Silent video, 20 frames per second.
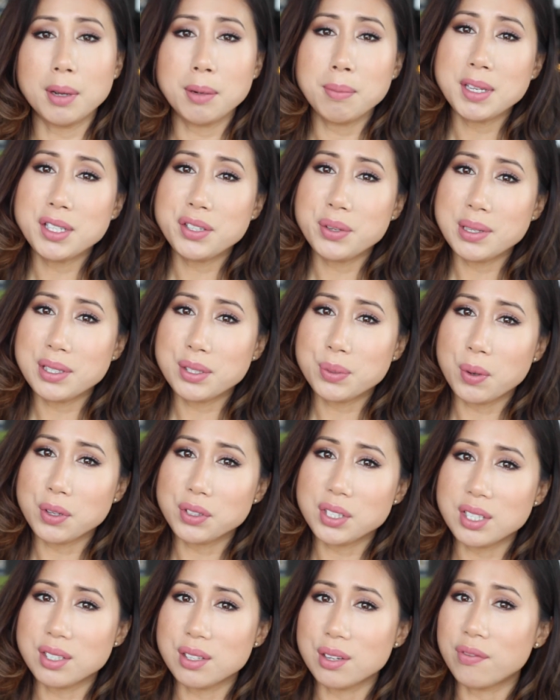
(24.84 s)
I'm going to be doing
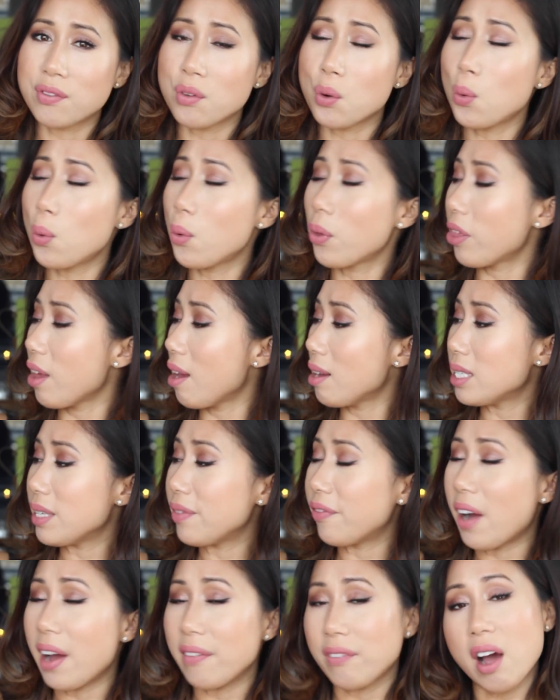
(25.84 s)
swatches of all
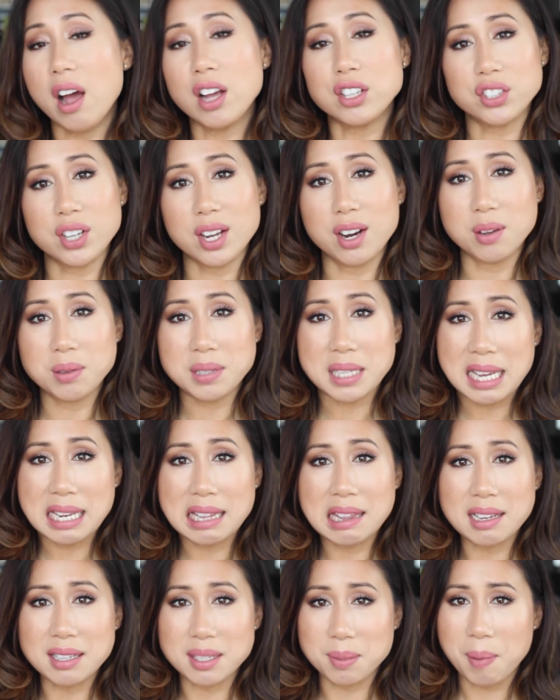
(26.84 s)
35 eyeshadows
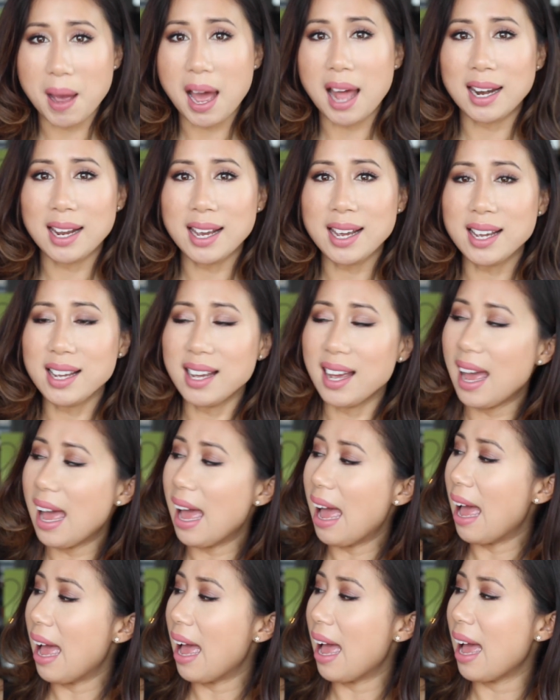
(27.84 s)
in this palette
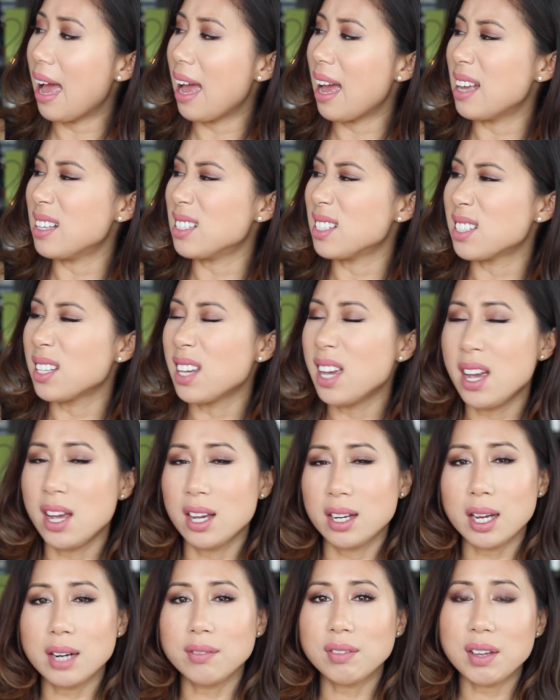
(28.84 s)
and
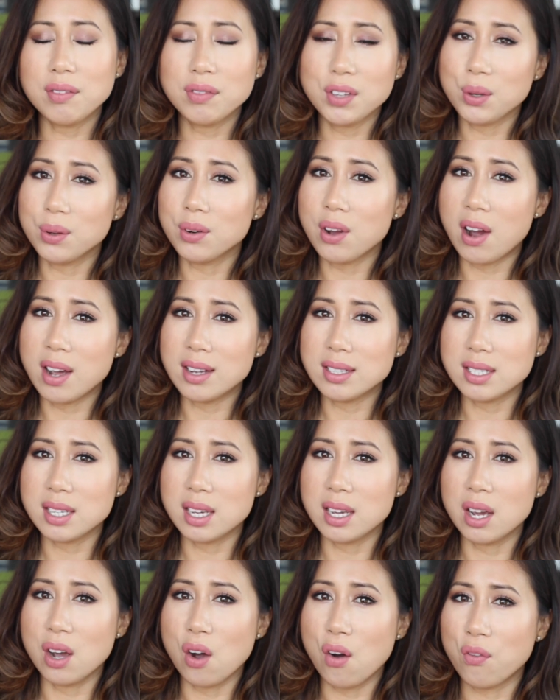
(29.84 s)
kind of give you an
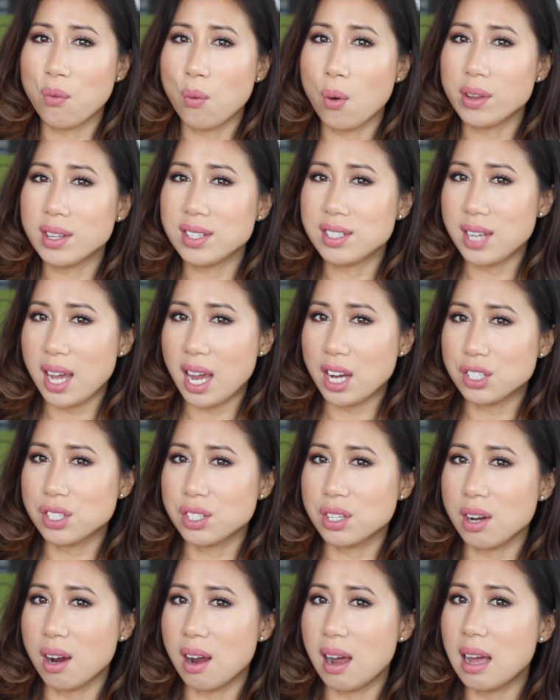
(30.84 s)
idea of what the
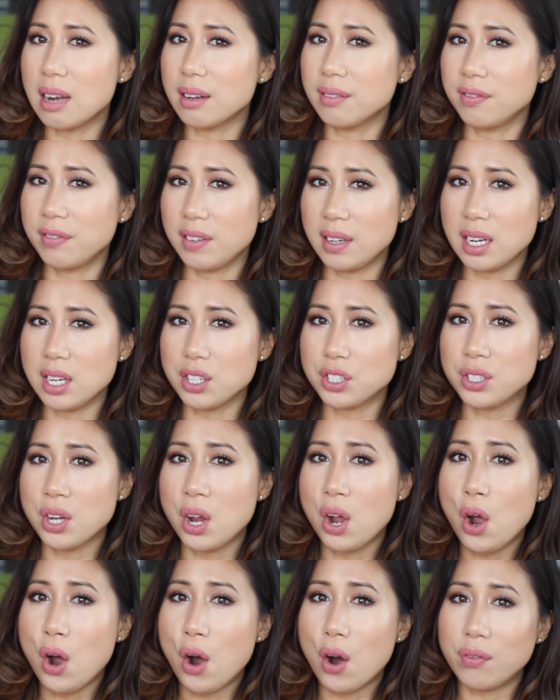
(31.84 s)
texture and finish
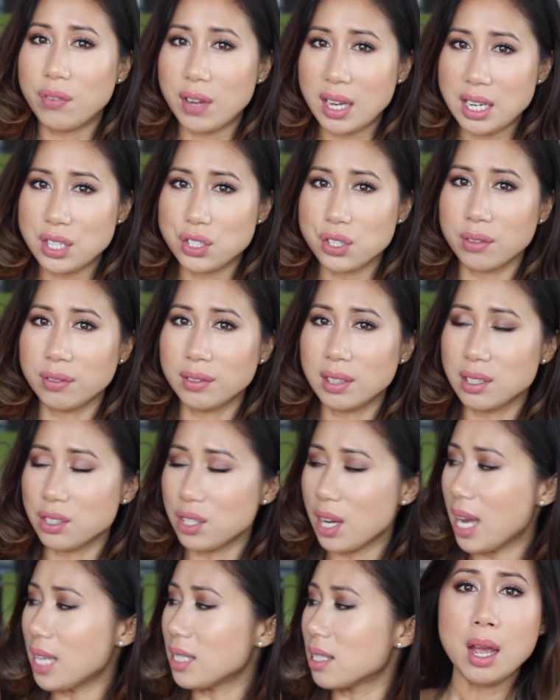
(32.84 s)
of each of the
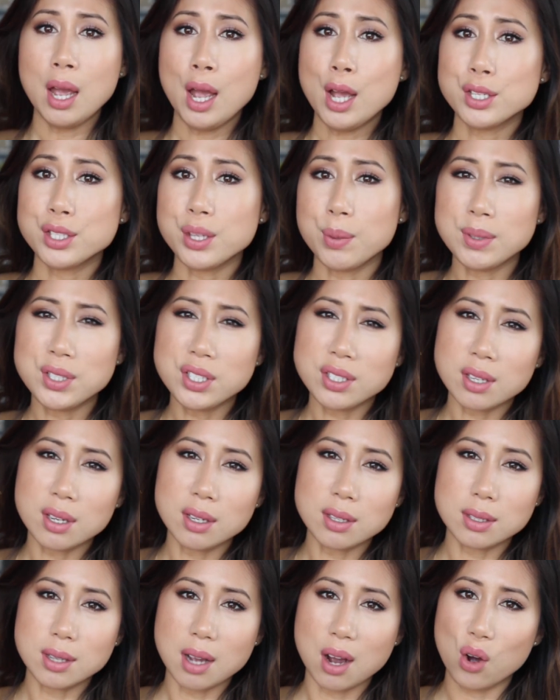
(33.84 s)
shades. So we're just
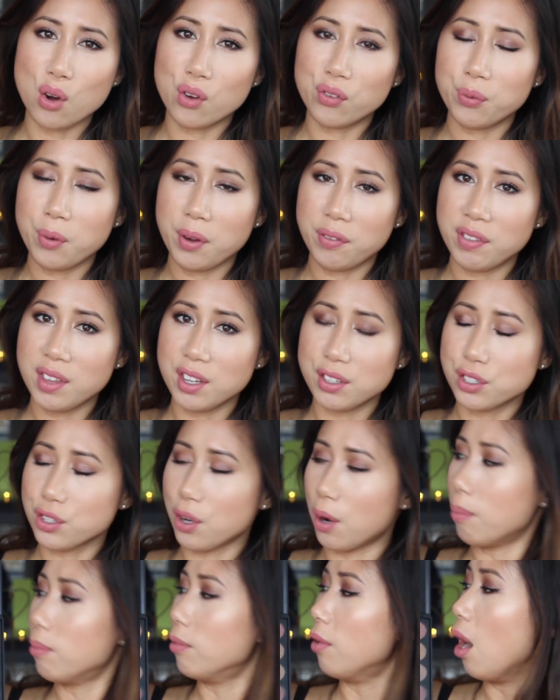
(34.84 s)
going to start off with the
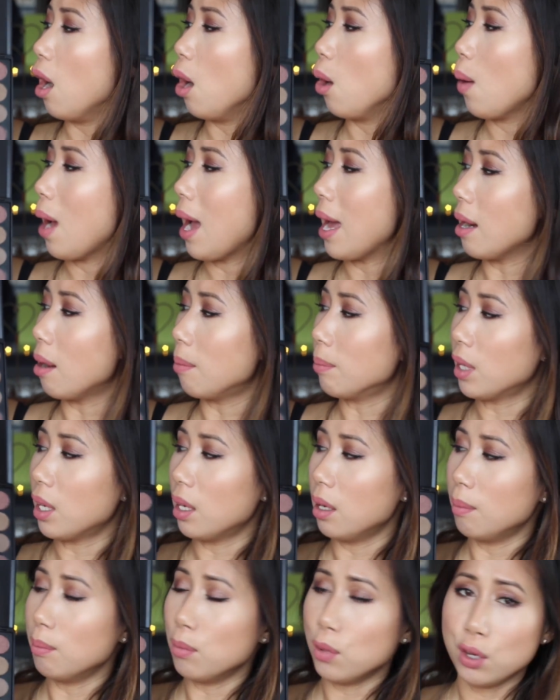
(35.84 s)
top row, and I'm
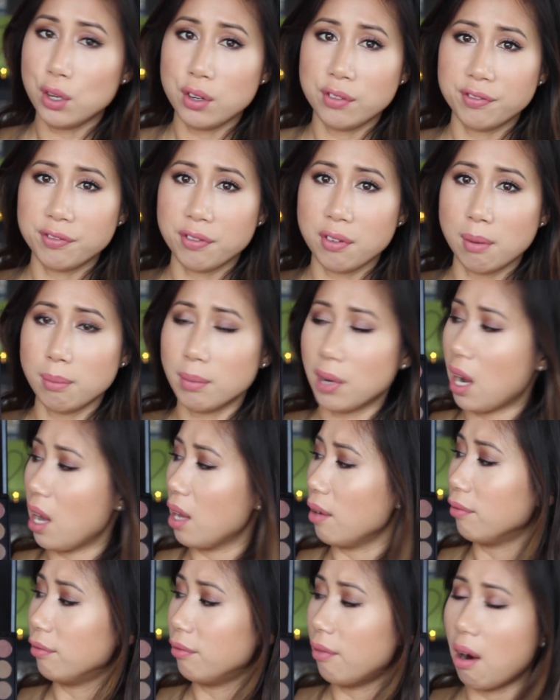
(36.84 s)
going to move from
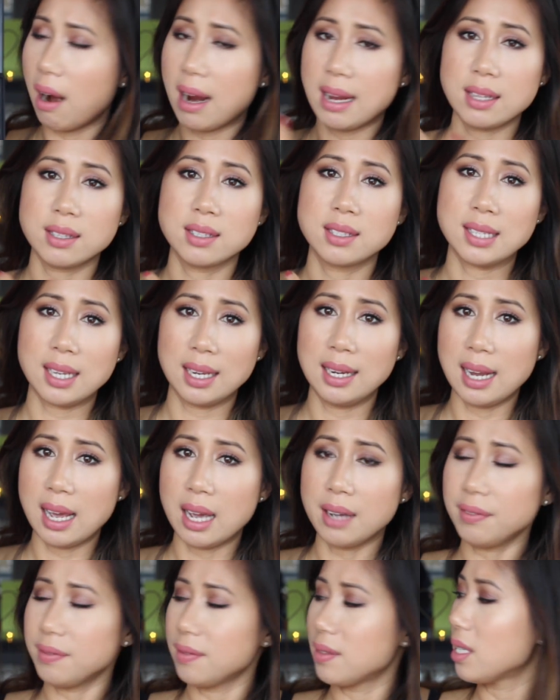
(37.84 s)
kind of right to
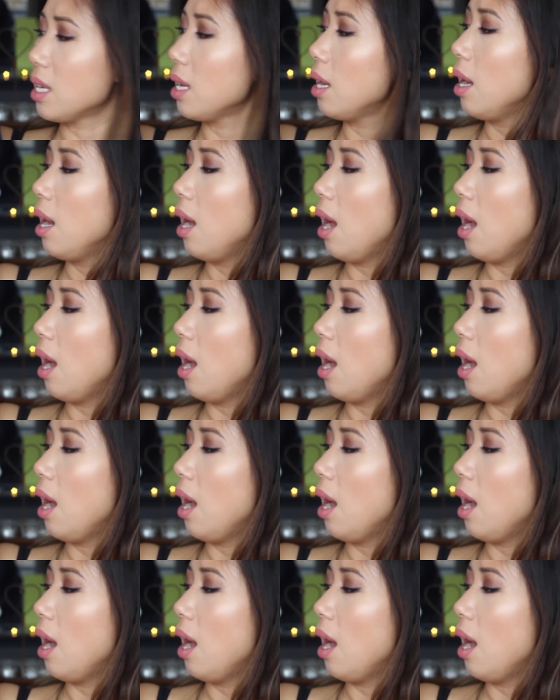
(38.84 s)
left.